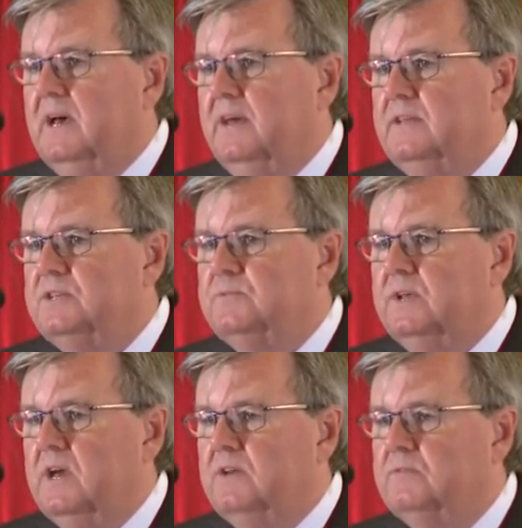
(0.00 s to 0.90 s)
Uh, these
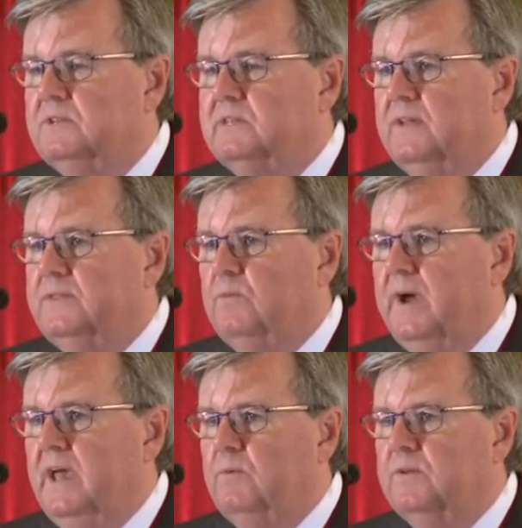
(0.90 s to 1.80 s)
three countries led the
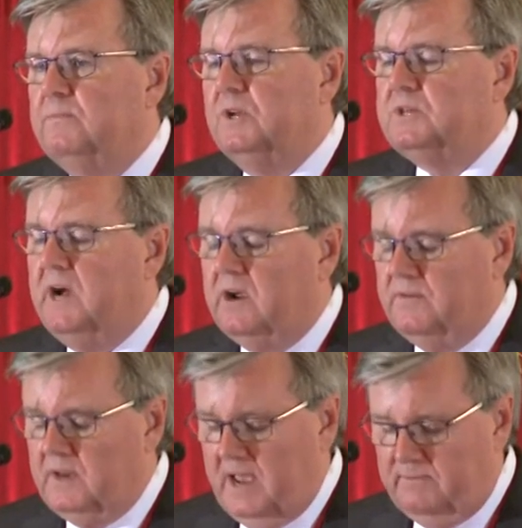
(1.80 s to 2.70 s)
way with much
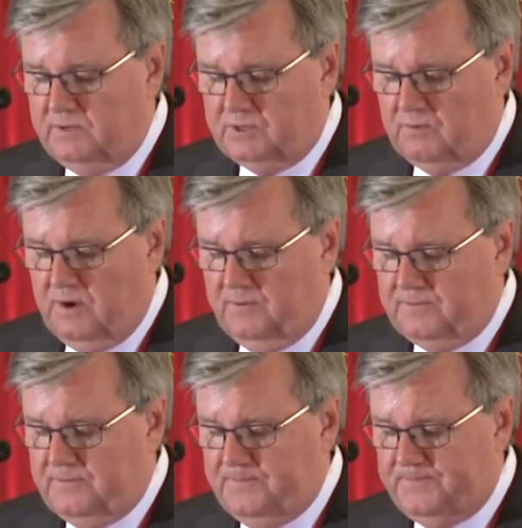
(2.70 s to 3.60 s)
higher than average
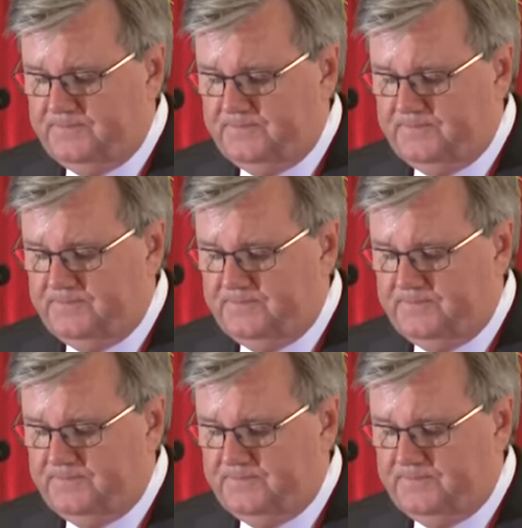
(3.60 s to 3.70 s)
growth.